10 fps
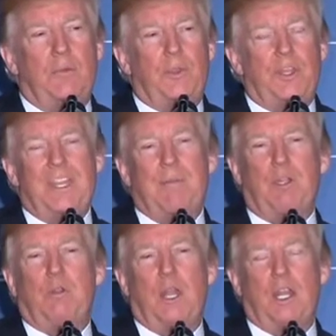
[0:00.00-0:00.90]
The
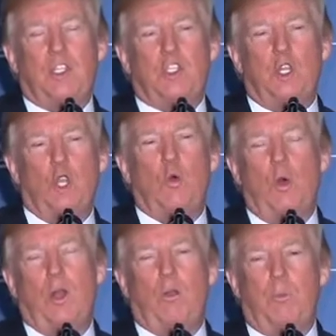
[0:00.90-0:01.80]
Democrats don't
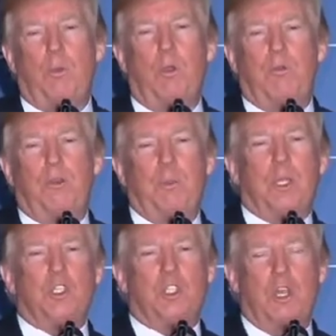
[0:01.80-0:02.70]
want to approve it
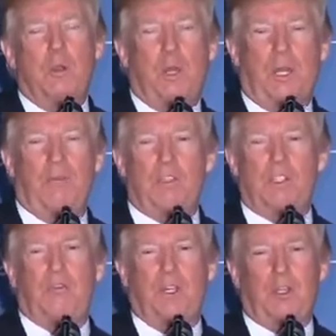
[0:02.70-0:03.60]
because they don't want to give
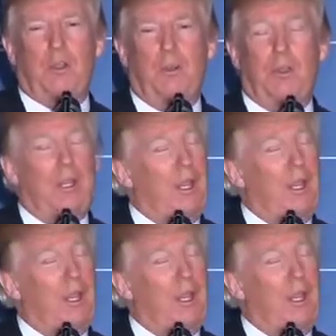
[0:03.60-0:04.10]
us a victory.